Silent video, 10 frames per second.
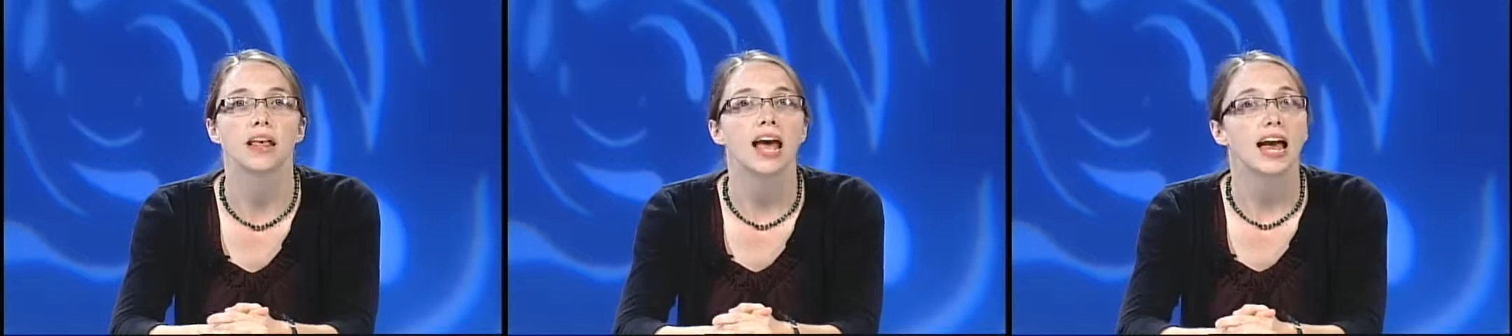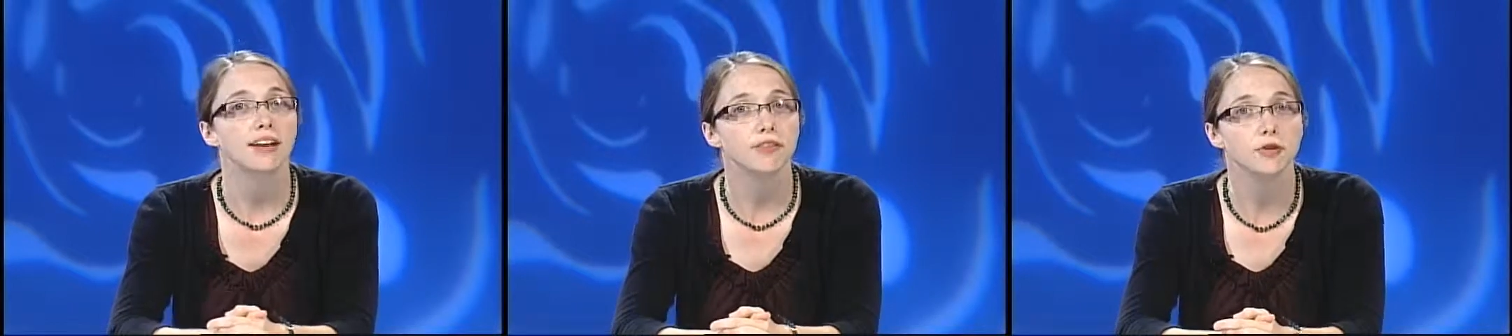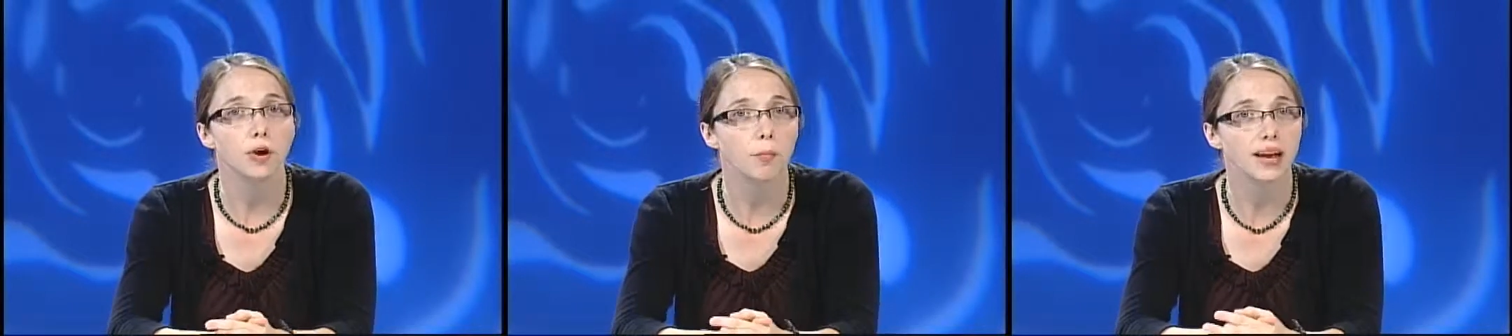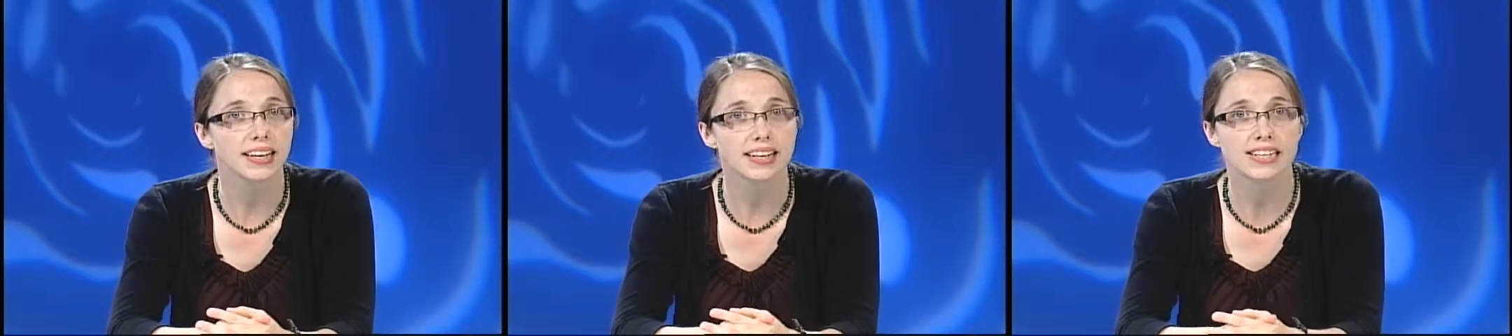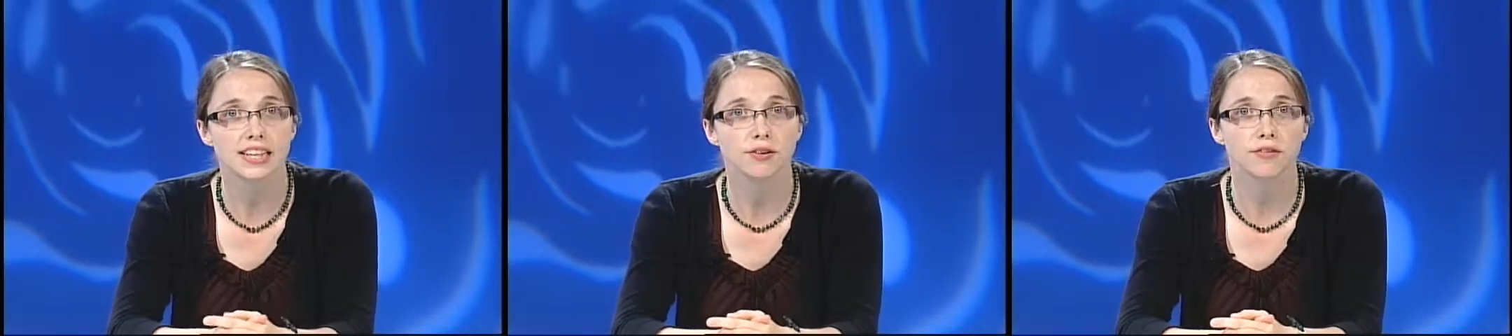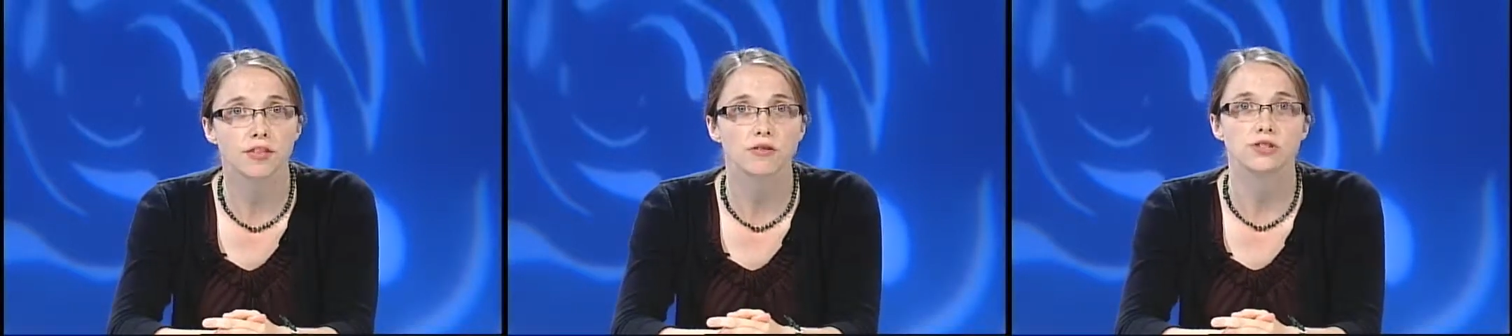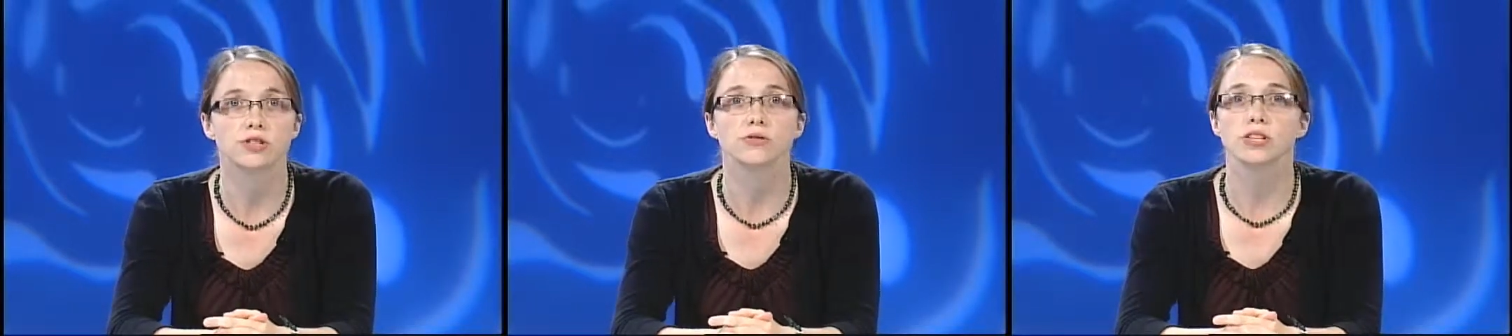And if you don't make it to either of those
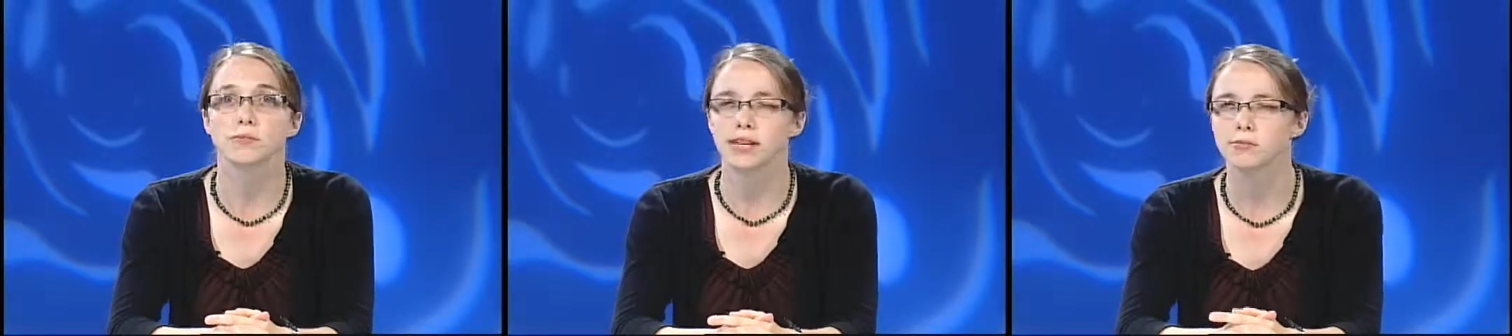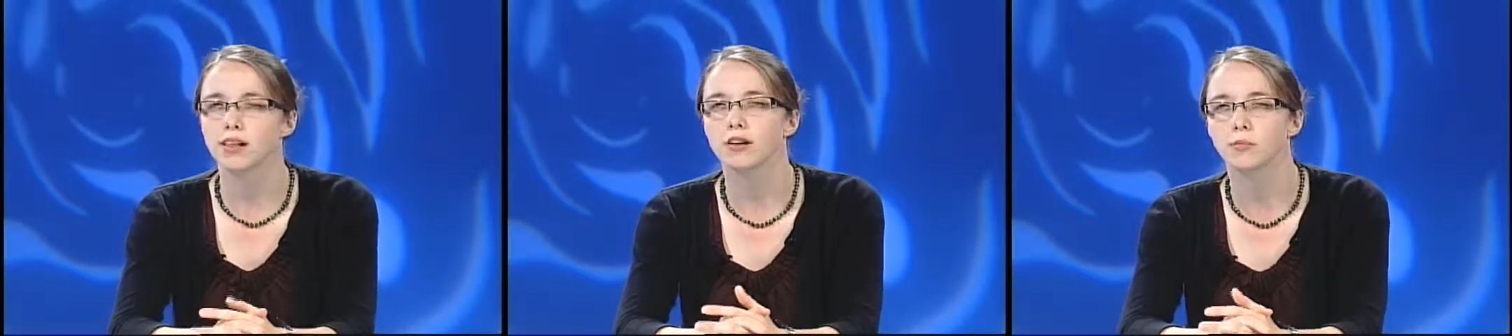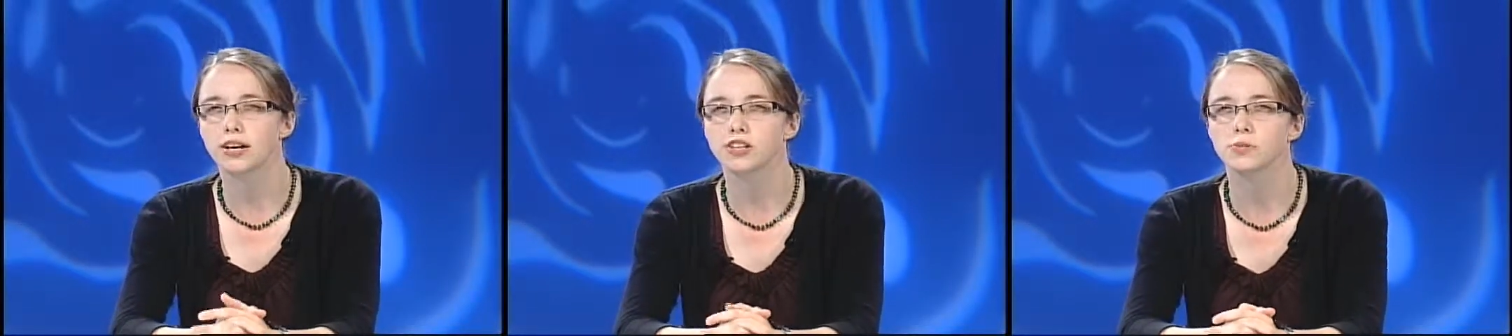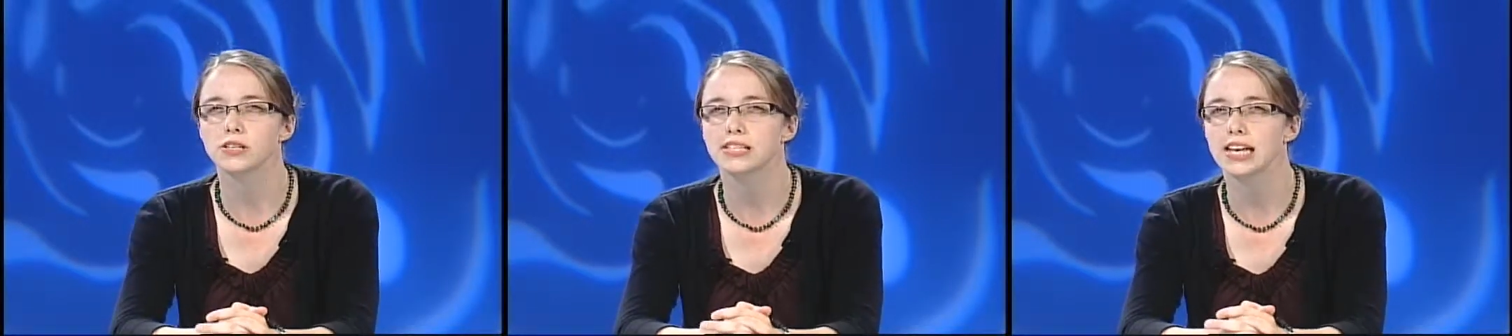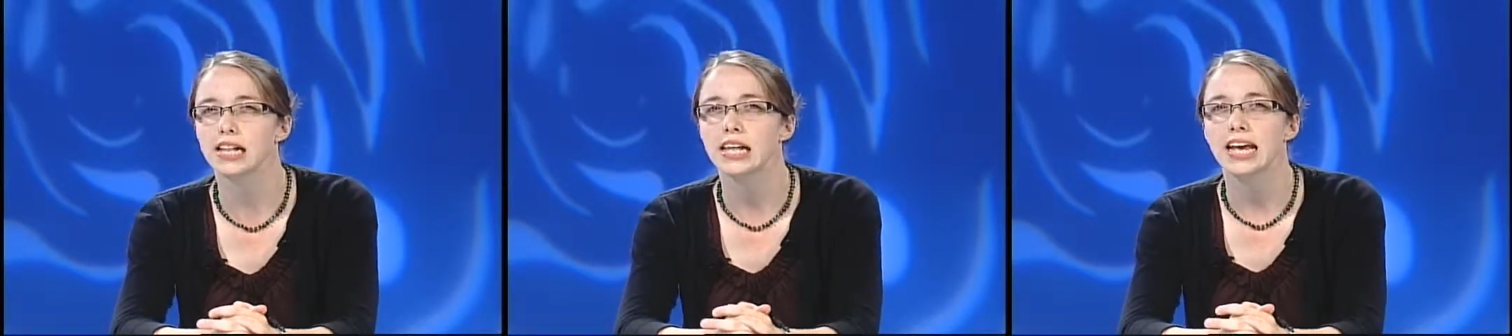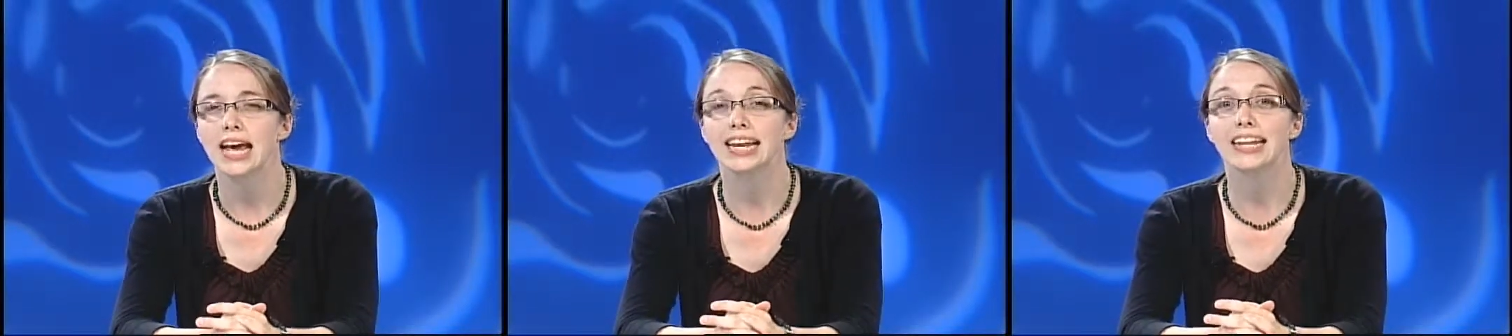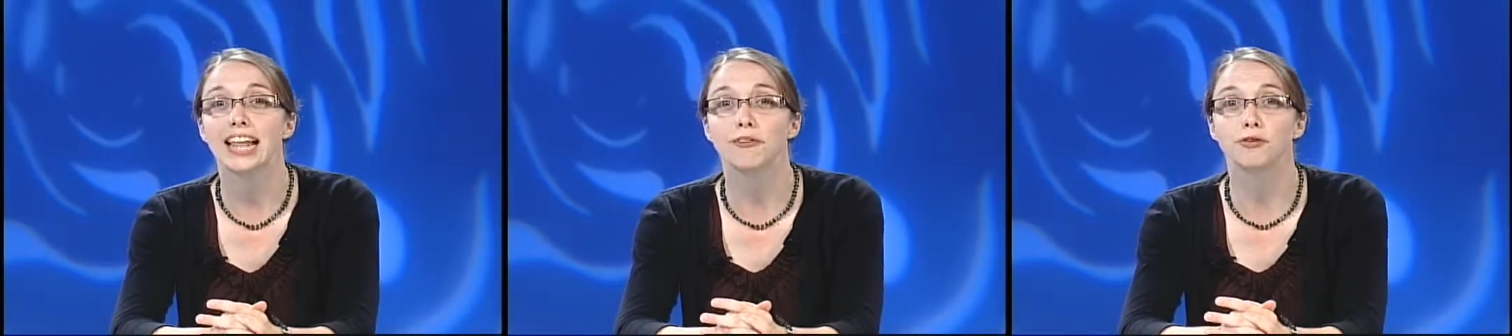two, sometimes Long Branch will sell any
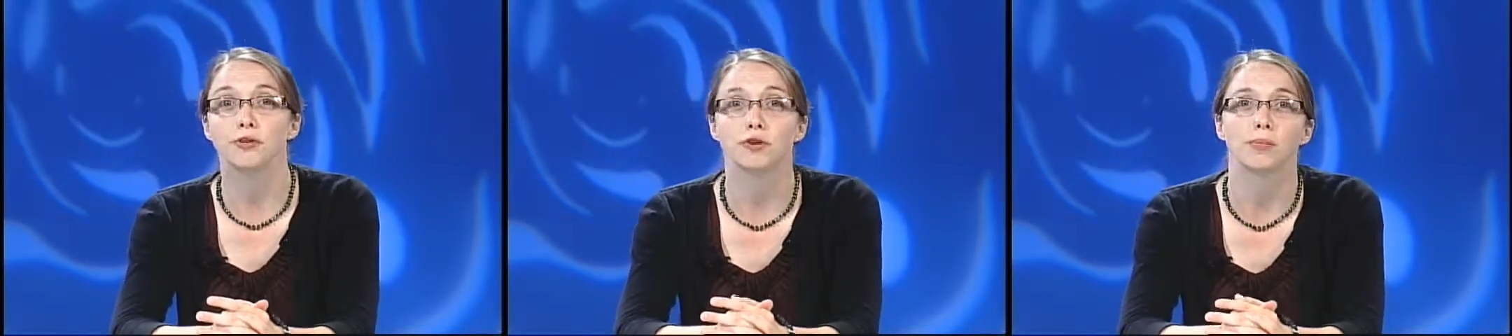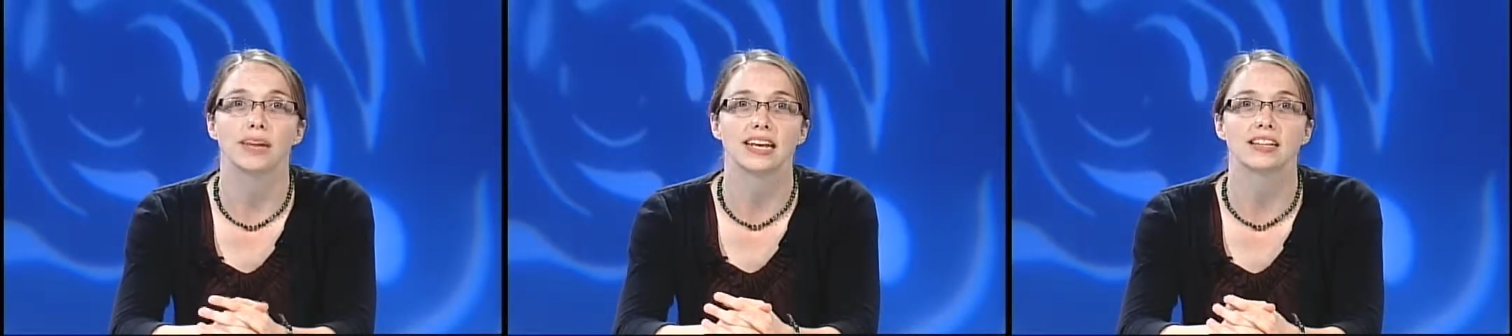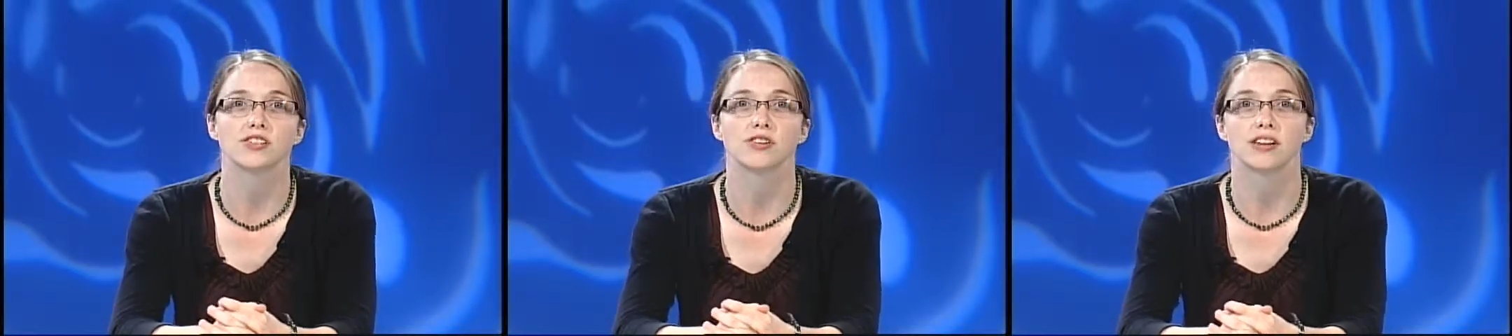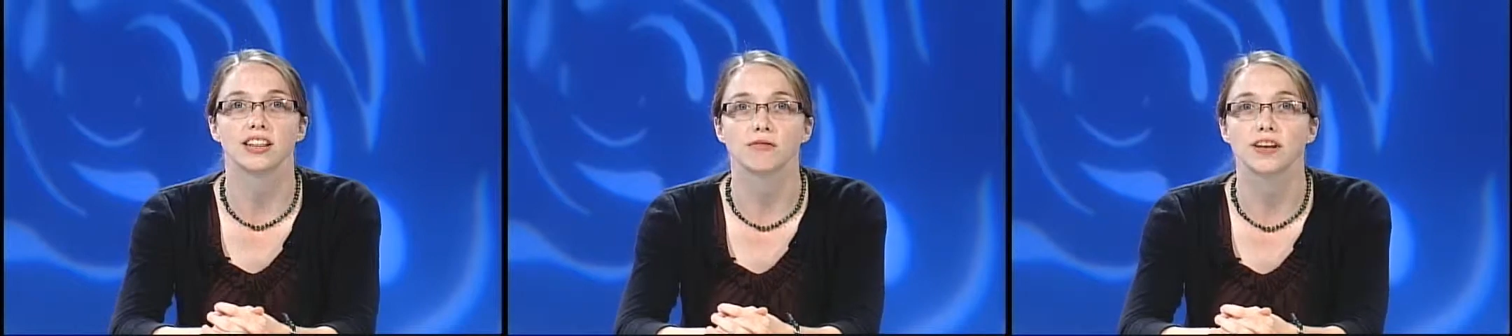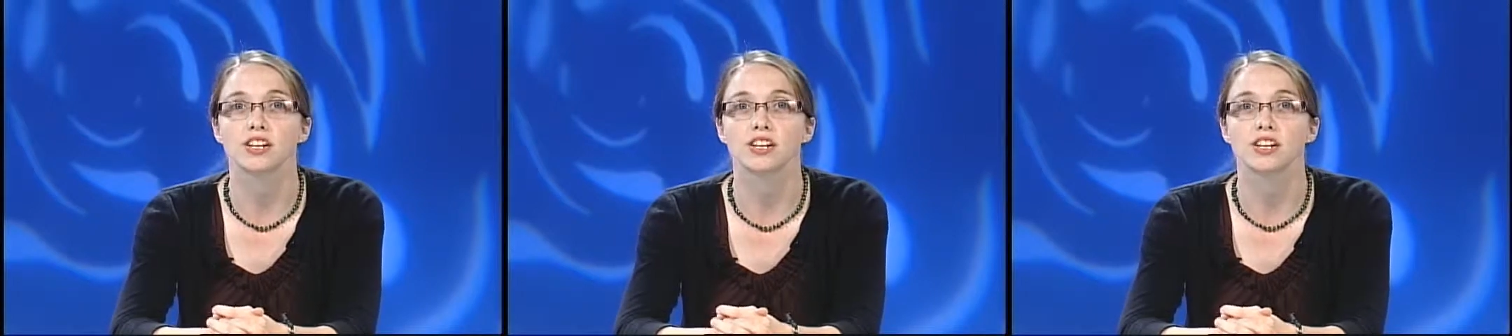leftover plants during their